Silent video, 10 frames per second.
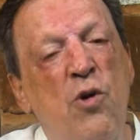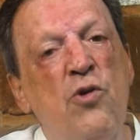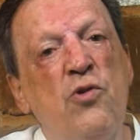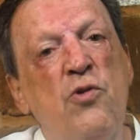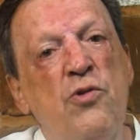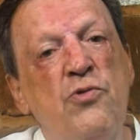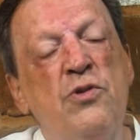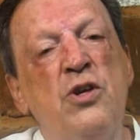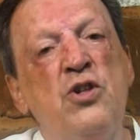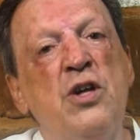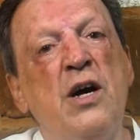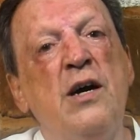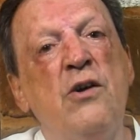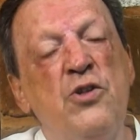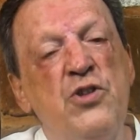Morocco,
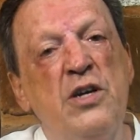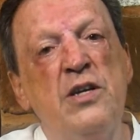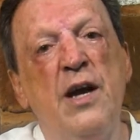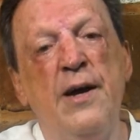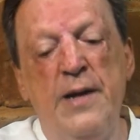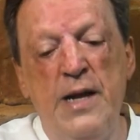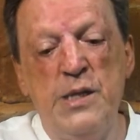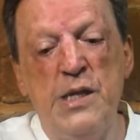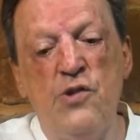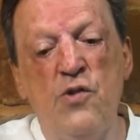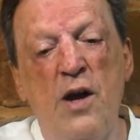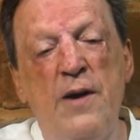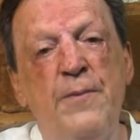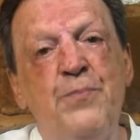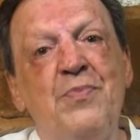Tunisia, Algeria, etc.
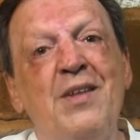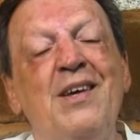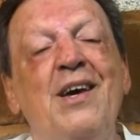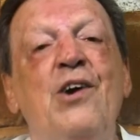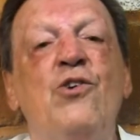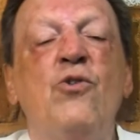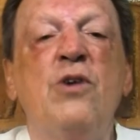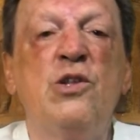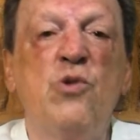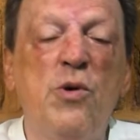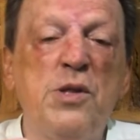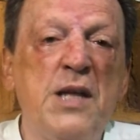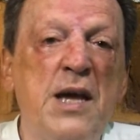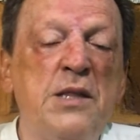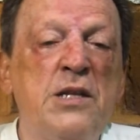You know, in those
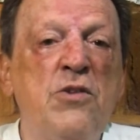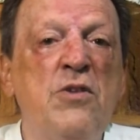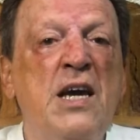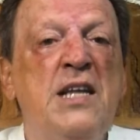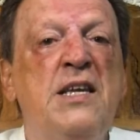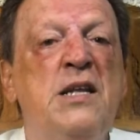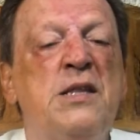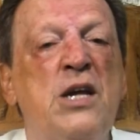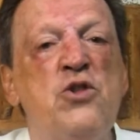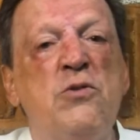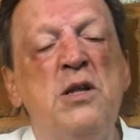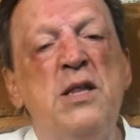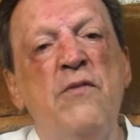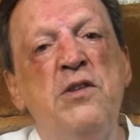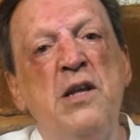days, in the 18th century,
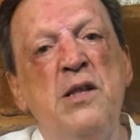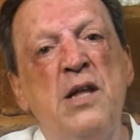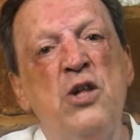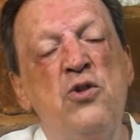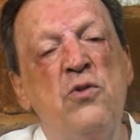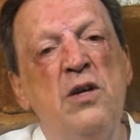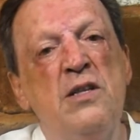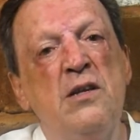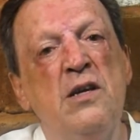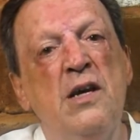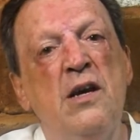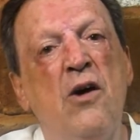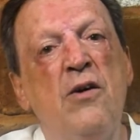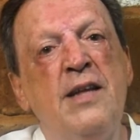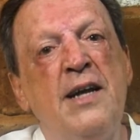17th century,
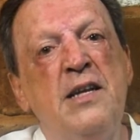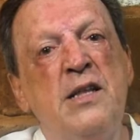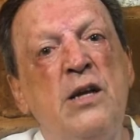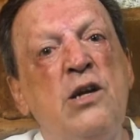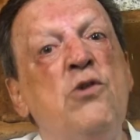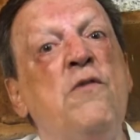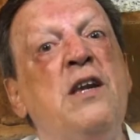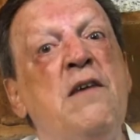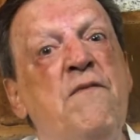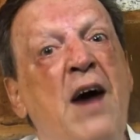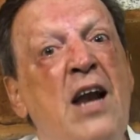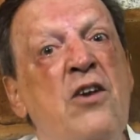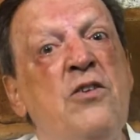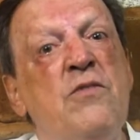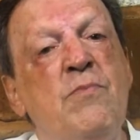19th century, in a very
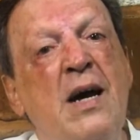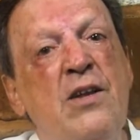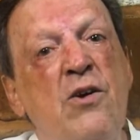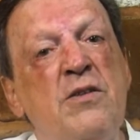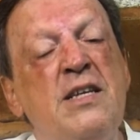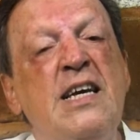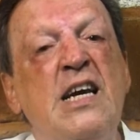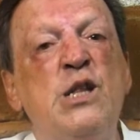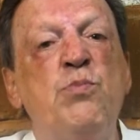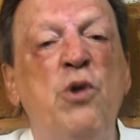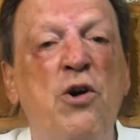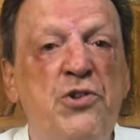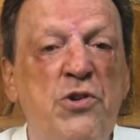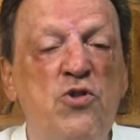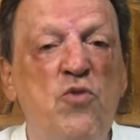violent manner, they
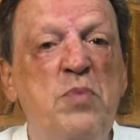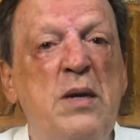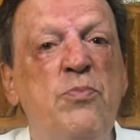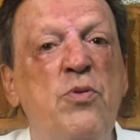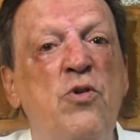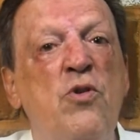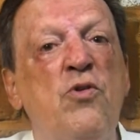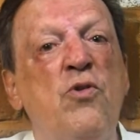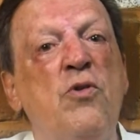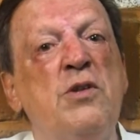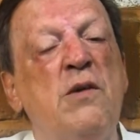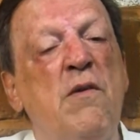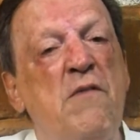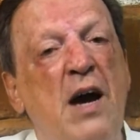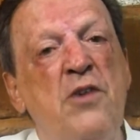exploited the people. You know, they
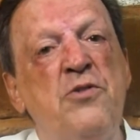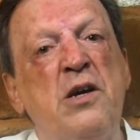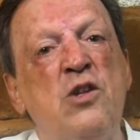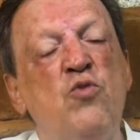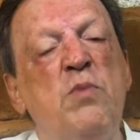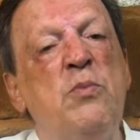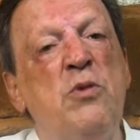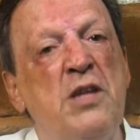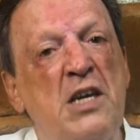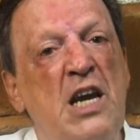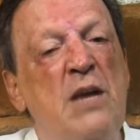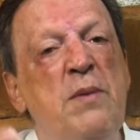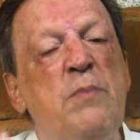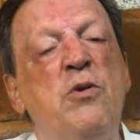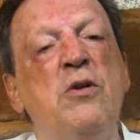were violent against the people, they killed
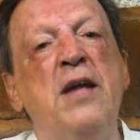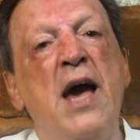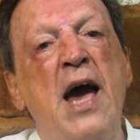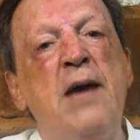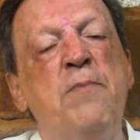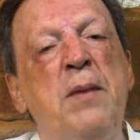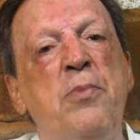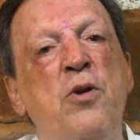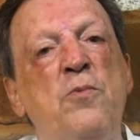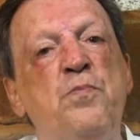people, they hanged people.